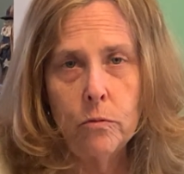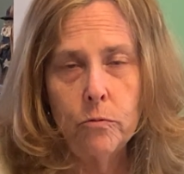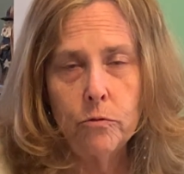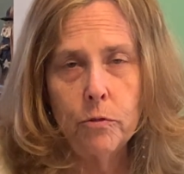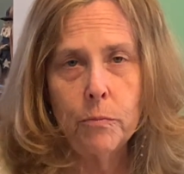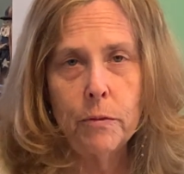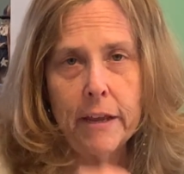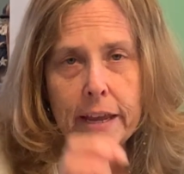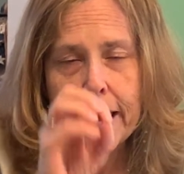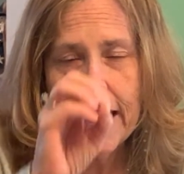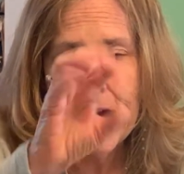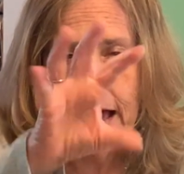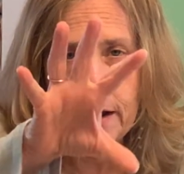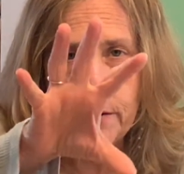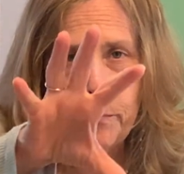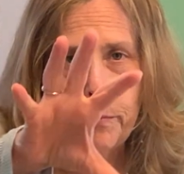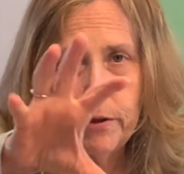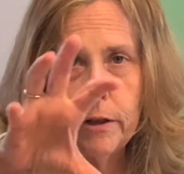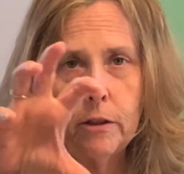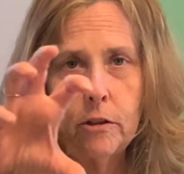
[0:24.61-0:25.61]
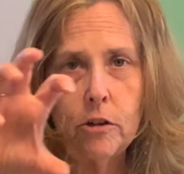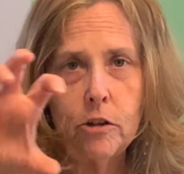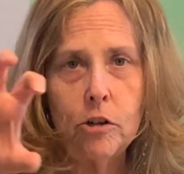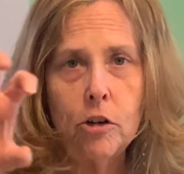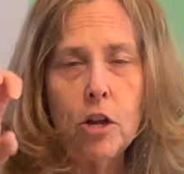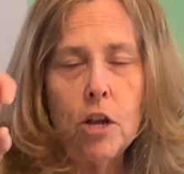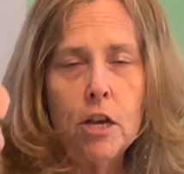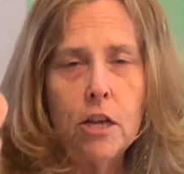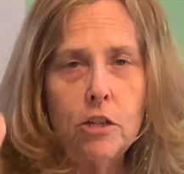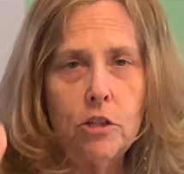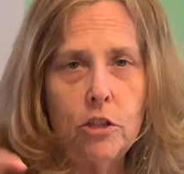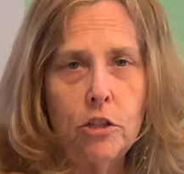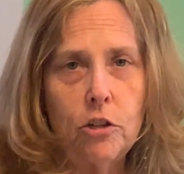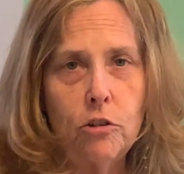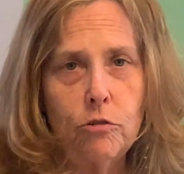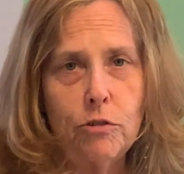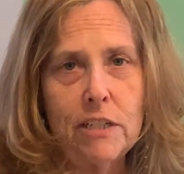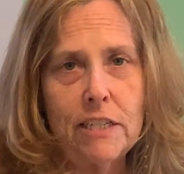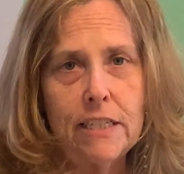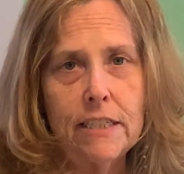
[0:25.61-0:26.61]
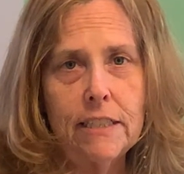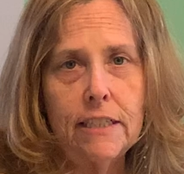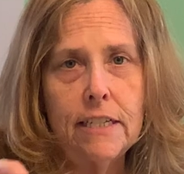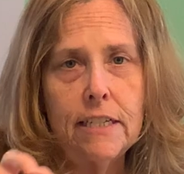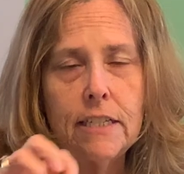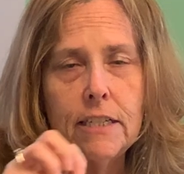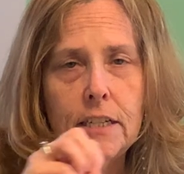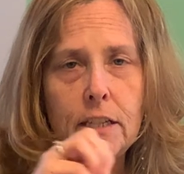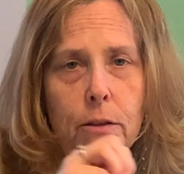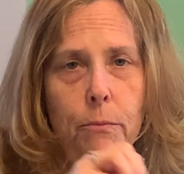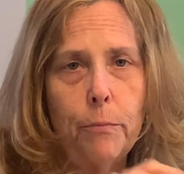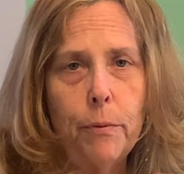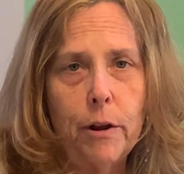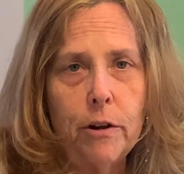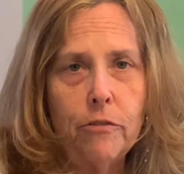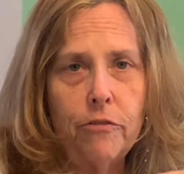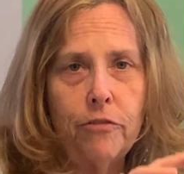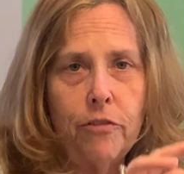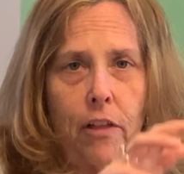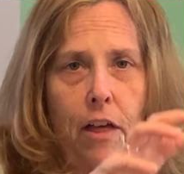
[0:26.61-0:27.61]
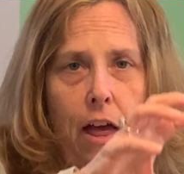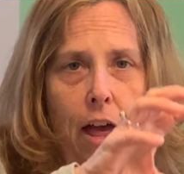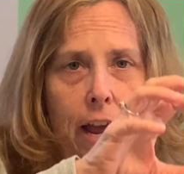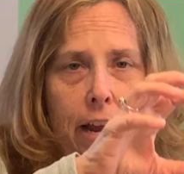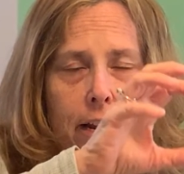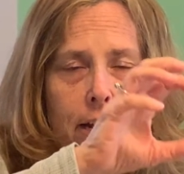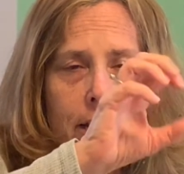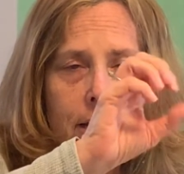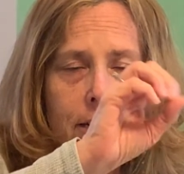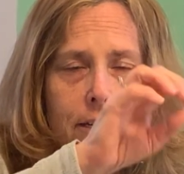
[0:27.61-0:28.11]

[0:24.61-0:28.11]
From the caterpillar to the chrysalis to the butterfly